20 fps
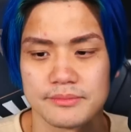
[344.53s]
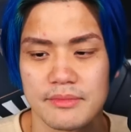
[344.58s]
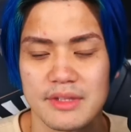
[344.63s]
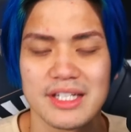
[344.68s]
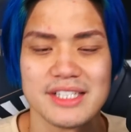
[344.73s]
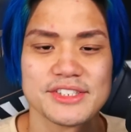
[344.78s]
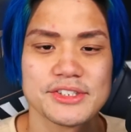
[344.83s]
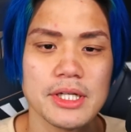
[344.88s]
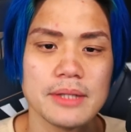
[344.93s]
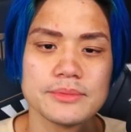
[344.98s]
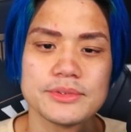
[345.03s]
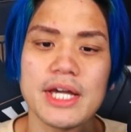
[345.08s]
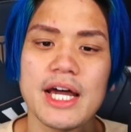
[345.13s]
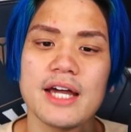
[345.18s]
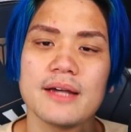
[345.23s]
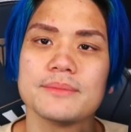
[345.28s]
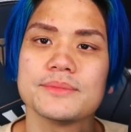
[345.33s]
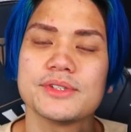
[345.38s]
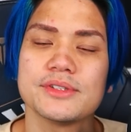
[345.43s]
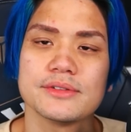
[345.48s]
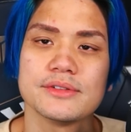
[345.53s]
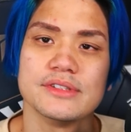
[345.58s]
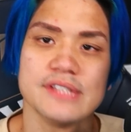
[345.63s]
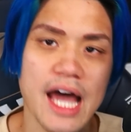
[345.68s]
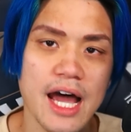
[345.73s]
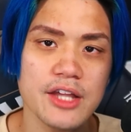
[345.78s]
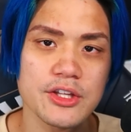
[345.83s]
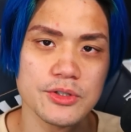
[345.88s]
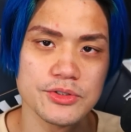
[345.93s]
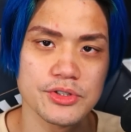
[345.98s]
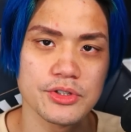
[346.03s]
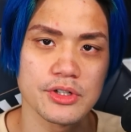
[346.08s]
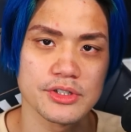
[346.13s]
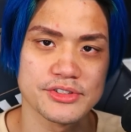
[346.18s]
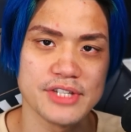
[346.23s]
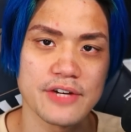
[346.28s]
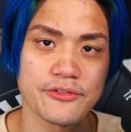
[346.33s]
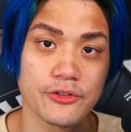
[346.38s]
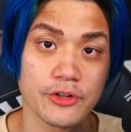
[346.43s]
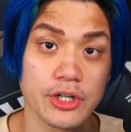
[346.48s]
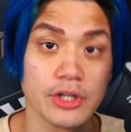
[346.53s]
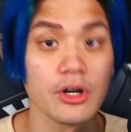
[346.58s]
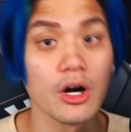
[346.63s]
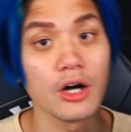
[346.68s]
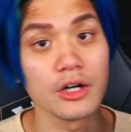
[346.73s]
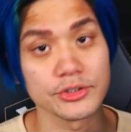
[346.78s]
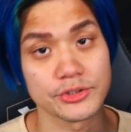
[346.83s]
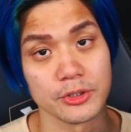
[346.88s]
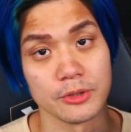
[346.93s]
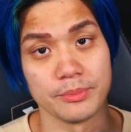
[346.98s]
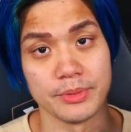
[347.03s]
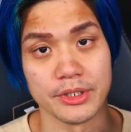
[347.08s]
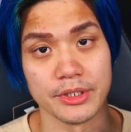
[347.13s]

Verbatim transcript: Sometimes not using your Zephyr can also be